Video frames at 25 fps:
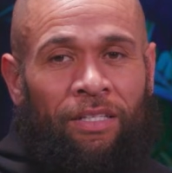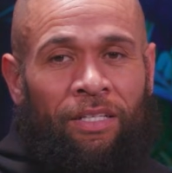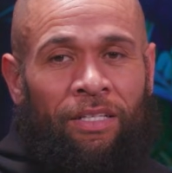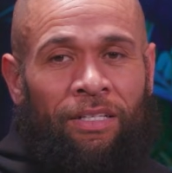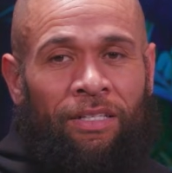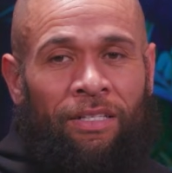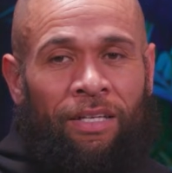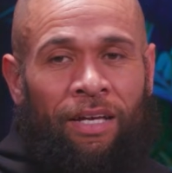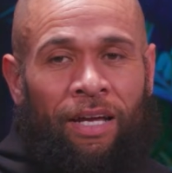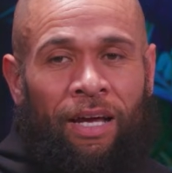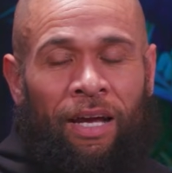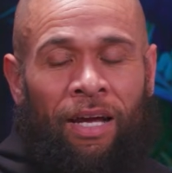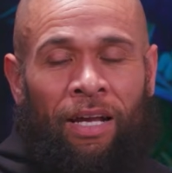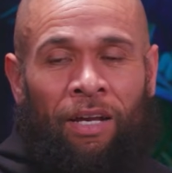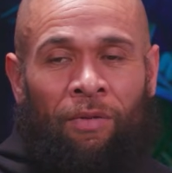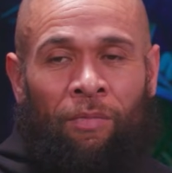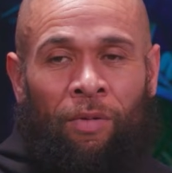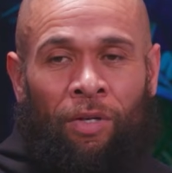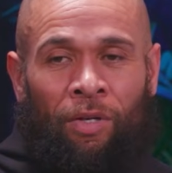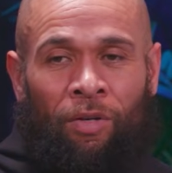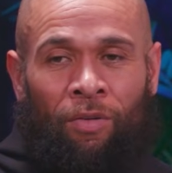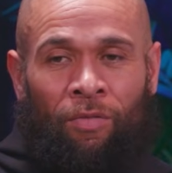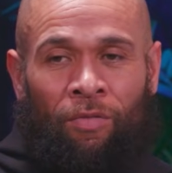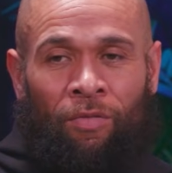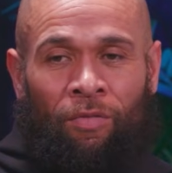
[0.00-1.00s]
there's an
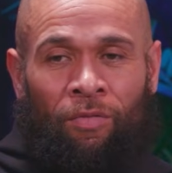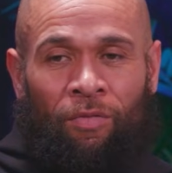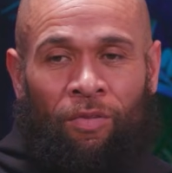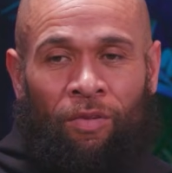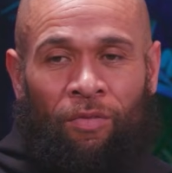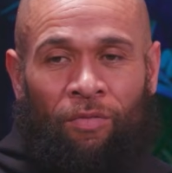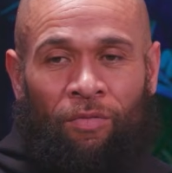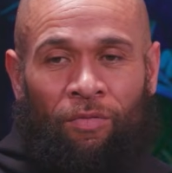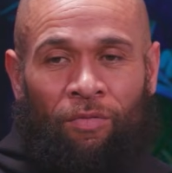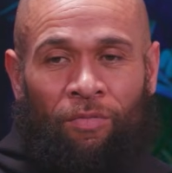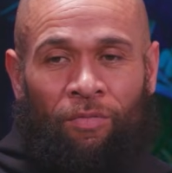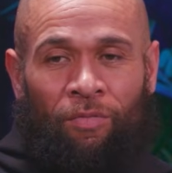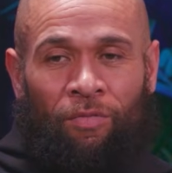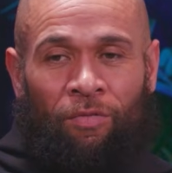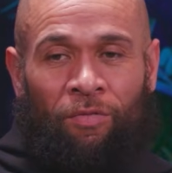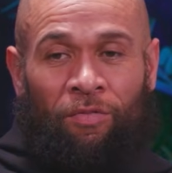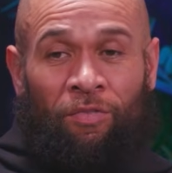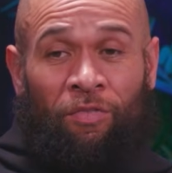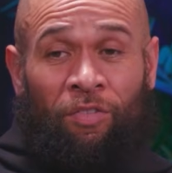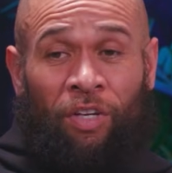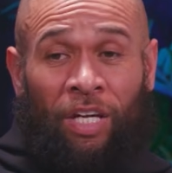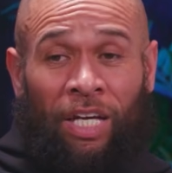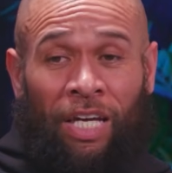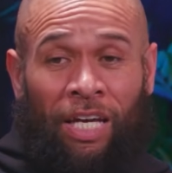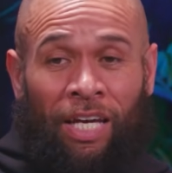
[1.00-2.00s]
element of
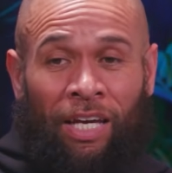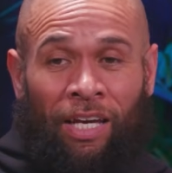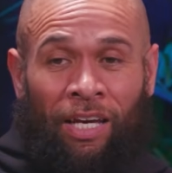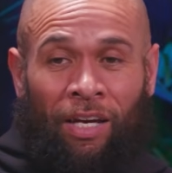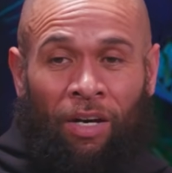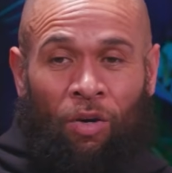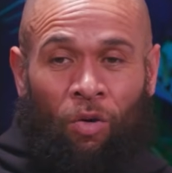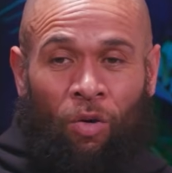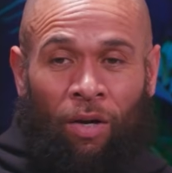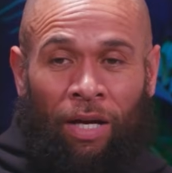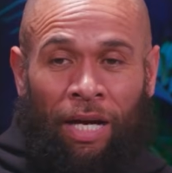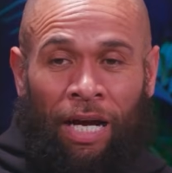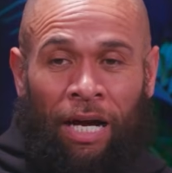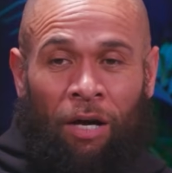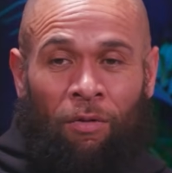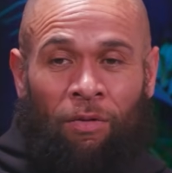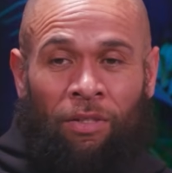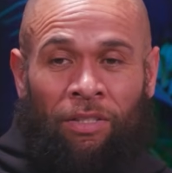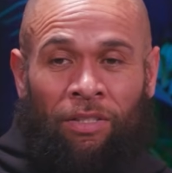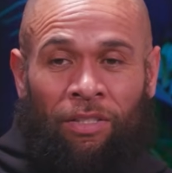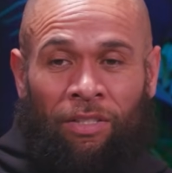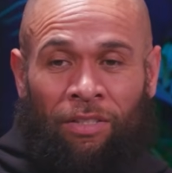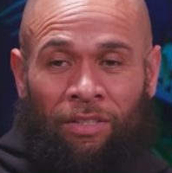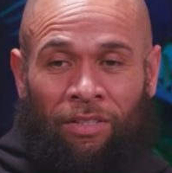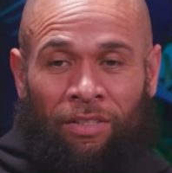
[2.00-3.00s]
fear or
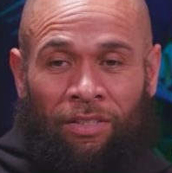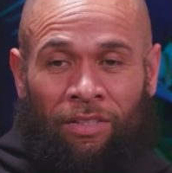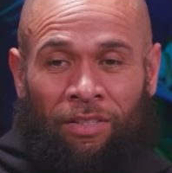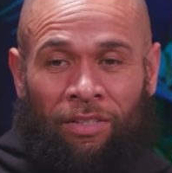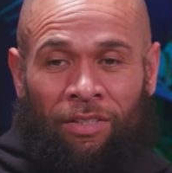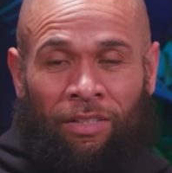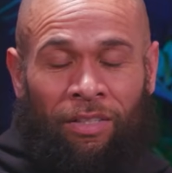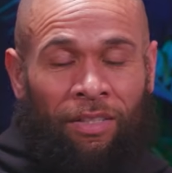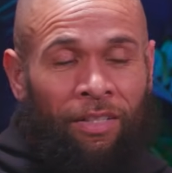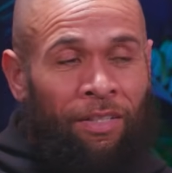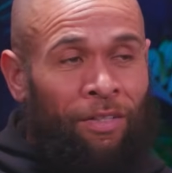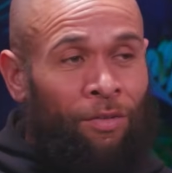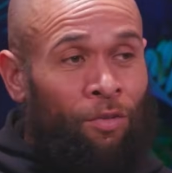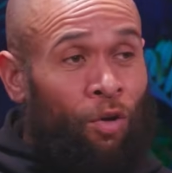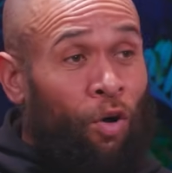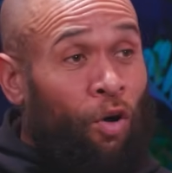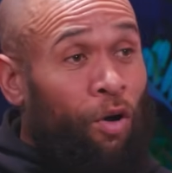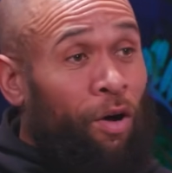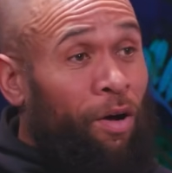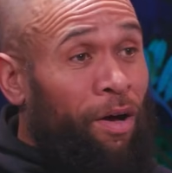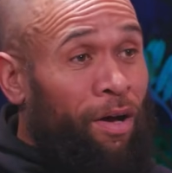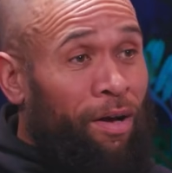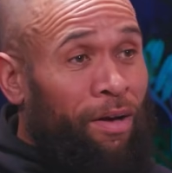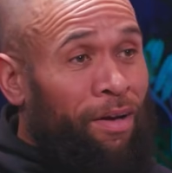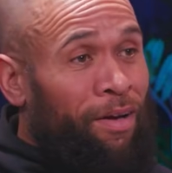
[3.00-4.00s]
cowardness to
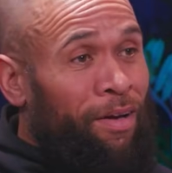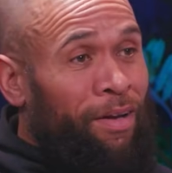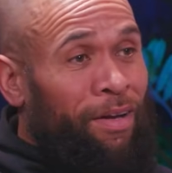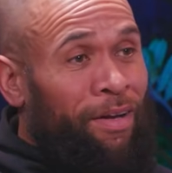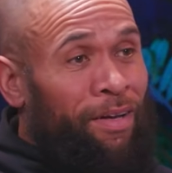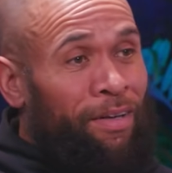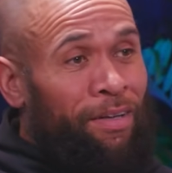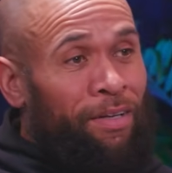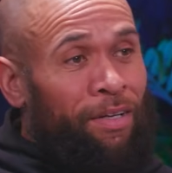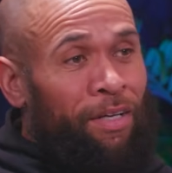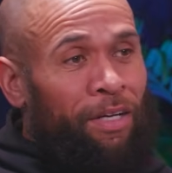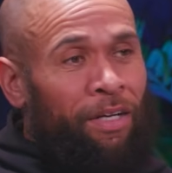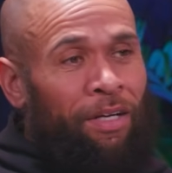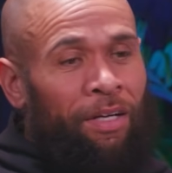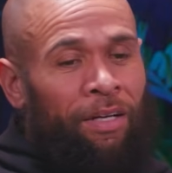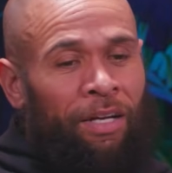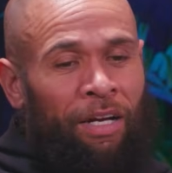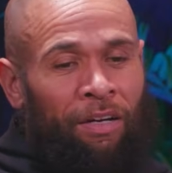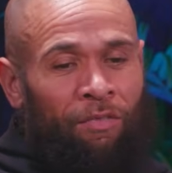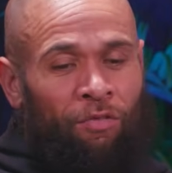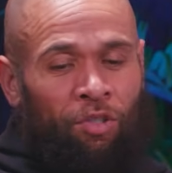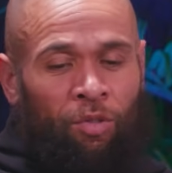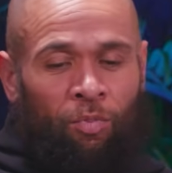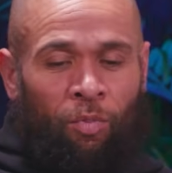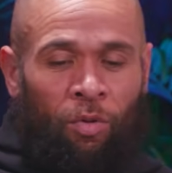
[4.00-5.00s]
not
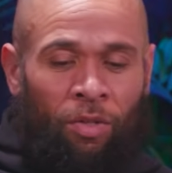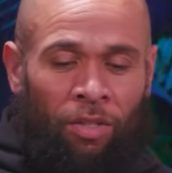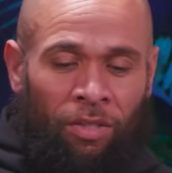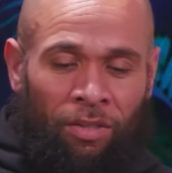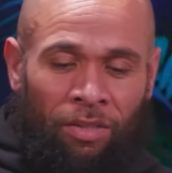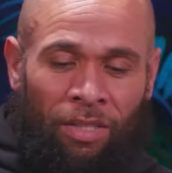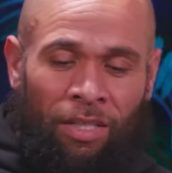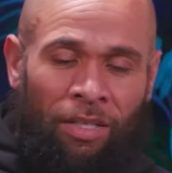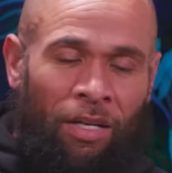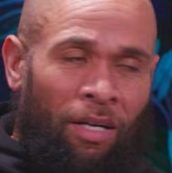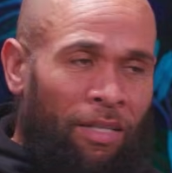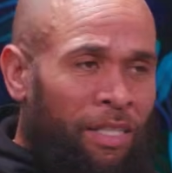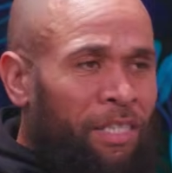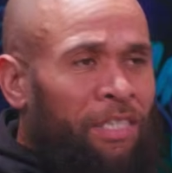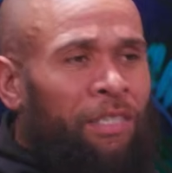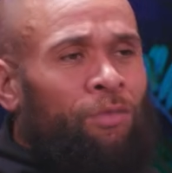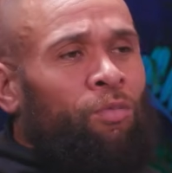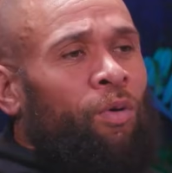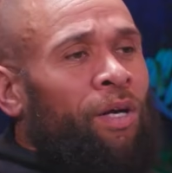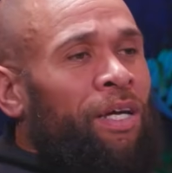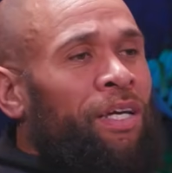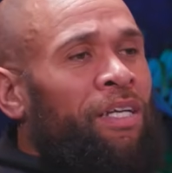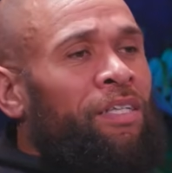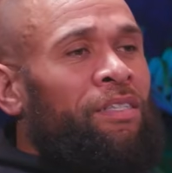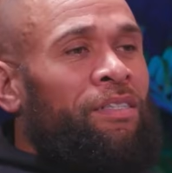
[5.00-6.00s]
like respond and say, no, this
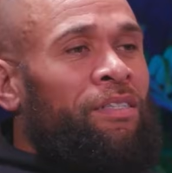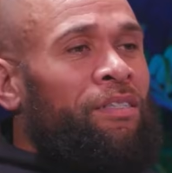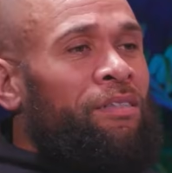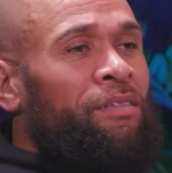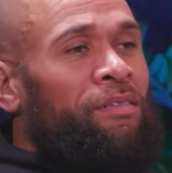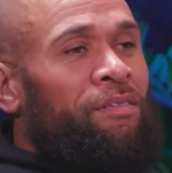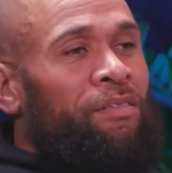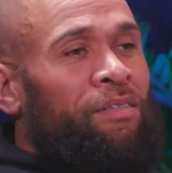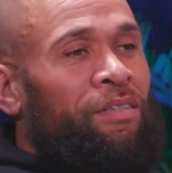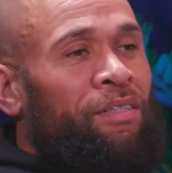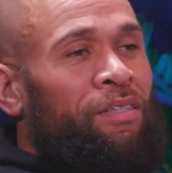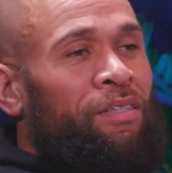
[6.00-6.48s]
is what it is.